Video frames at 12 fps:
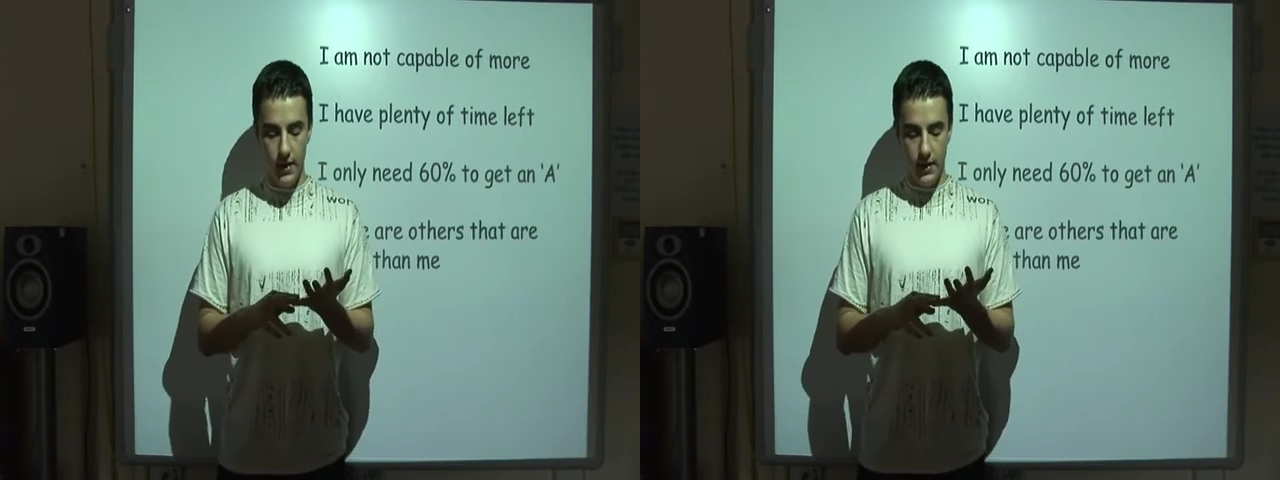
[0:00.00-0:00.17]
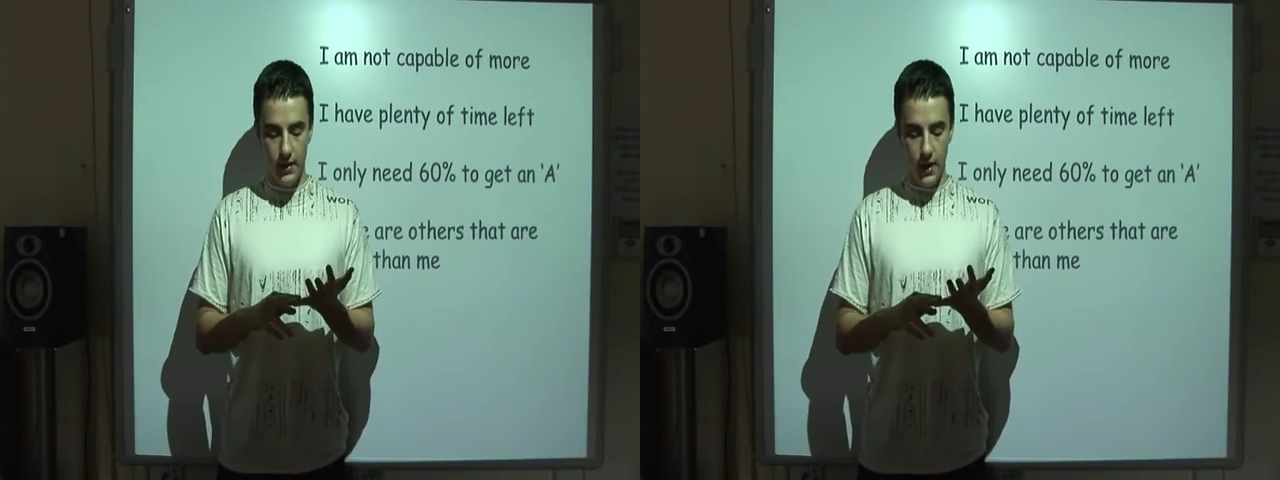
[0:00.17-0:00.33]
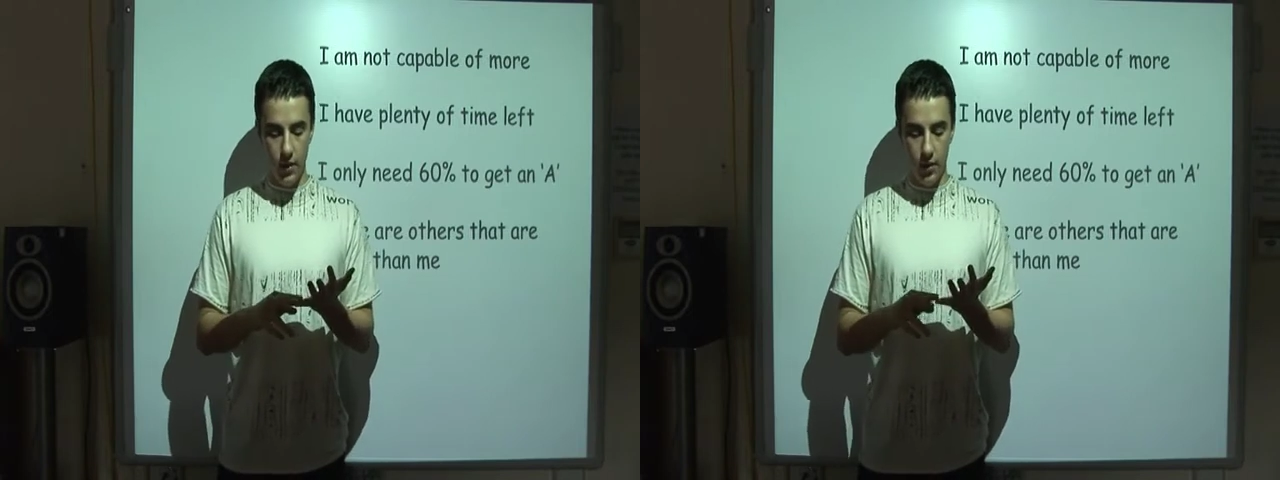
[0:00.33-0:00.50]

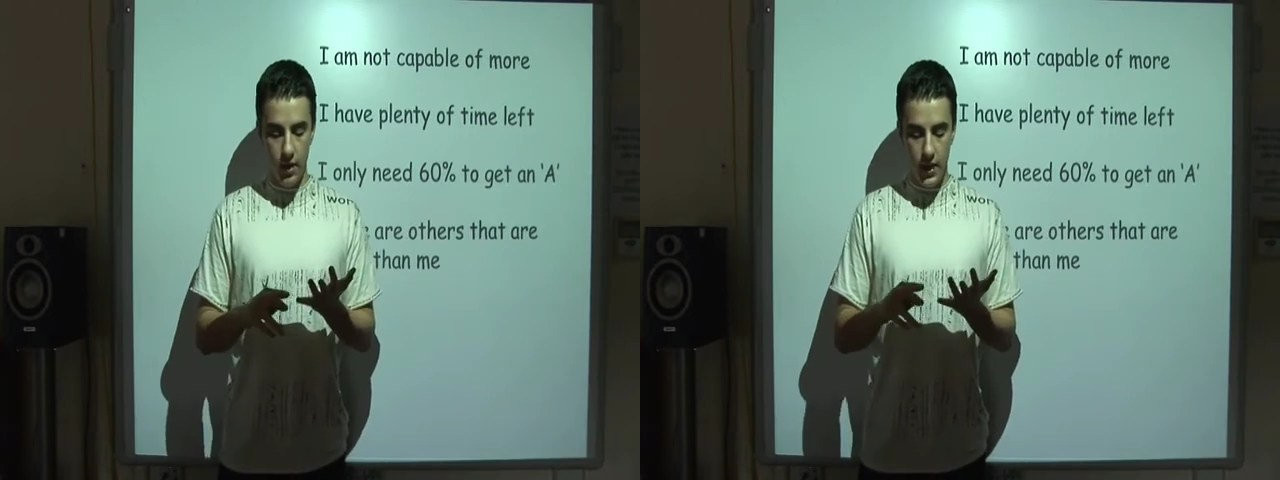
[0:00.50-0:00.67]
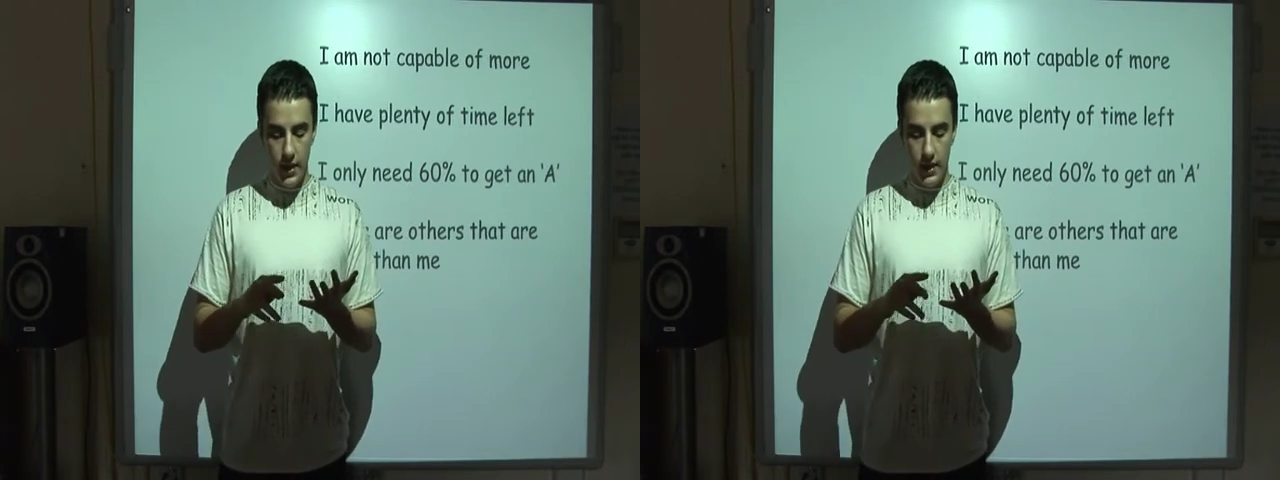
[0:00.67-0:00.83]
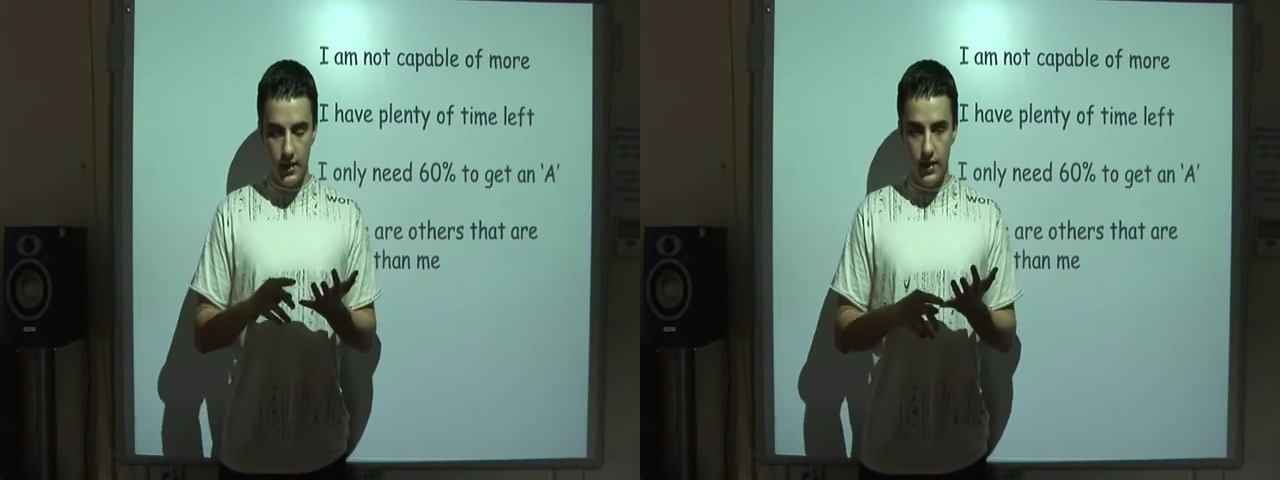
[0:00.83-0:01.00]
Now,
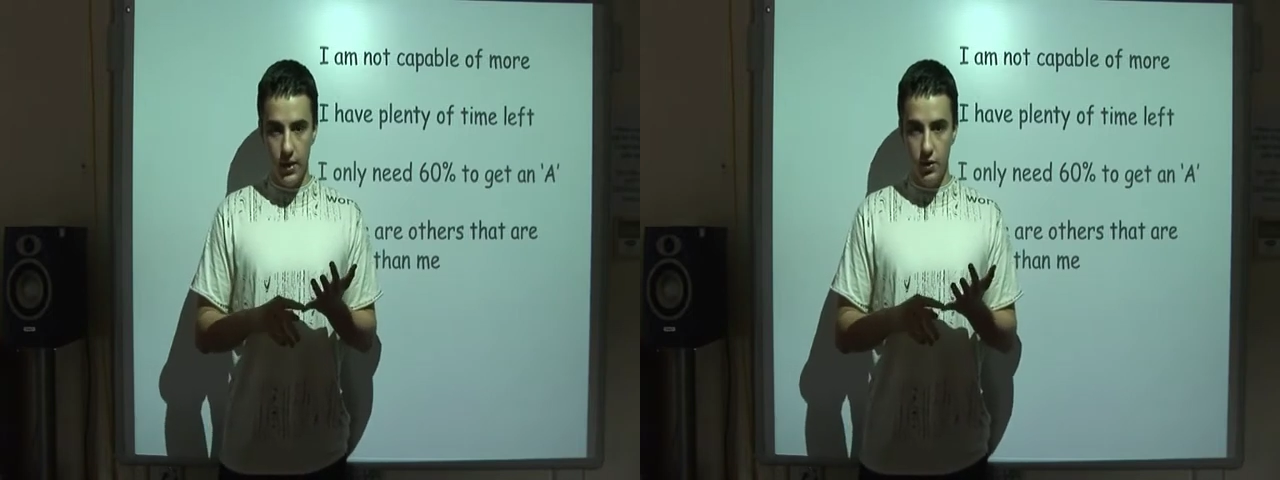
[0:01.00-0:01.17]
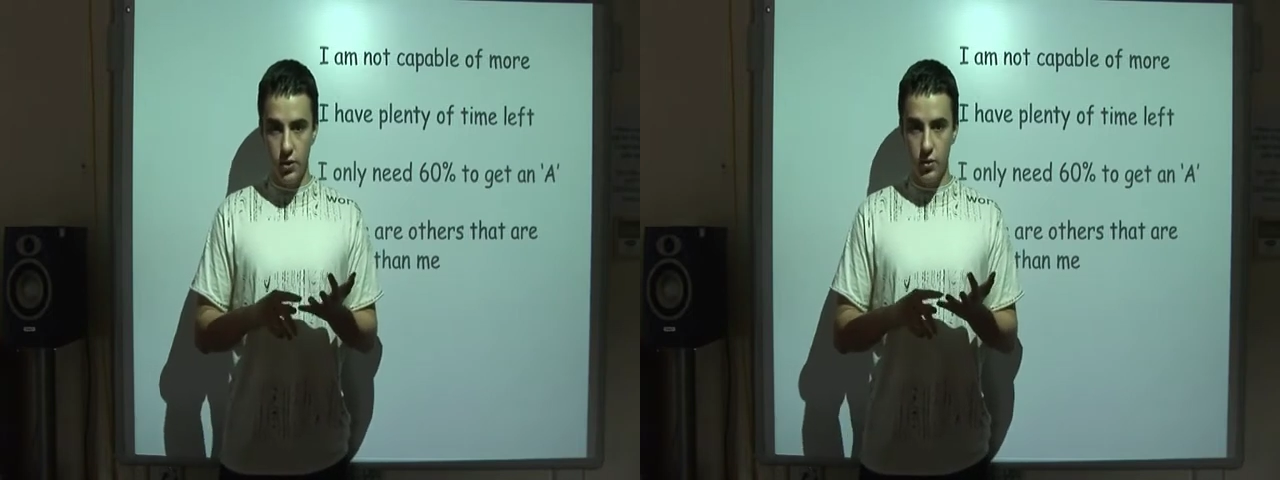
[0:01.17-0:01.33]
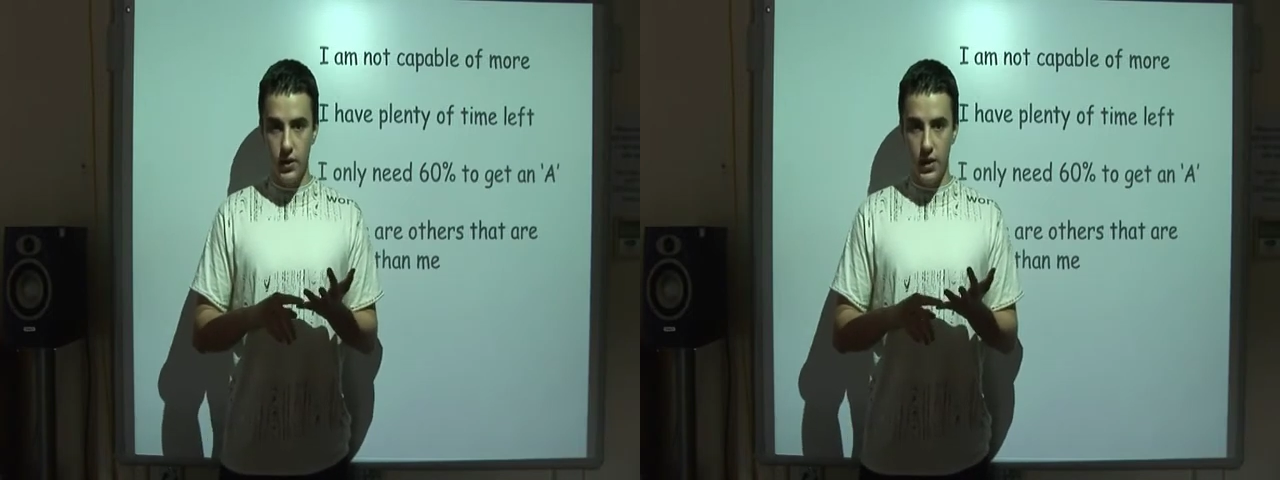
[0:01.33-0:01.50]
there are
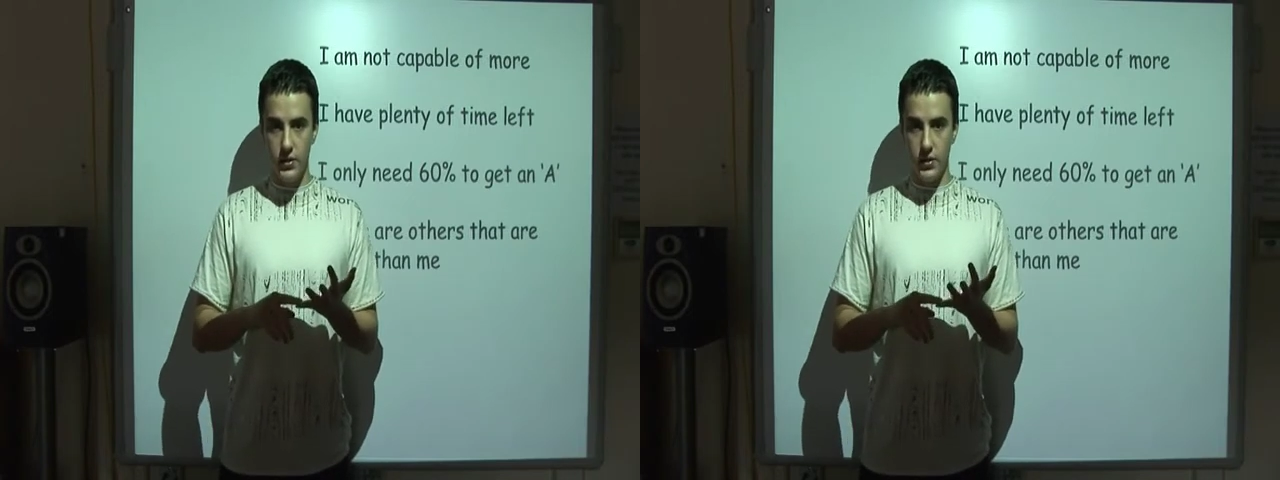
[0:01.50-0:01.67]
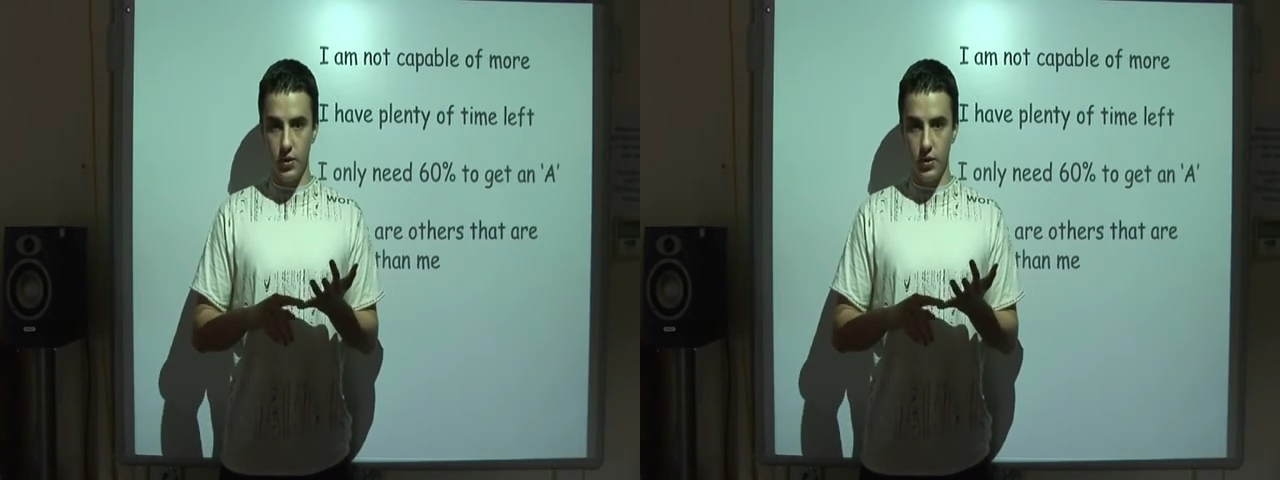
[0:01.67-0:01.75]
two cases.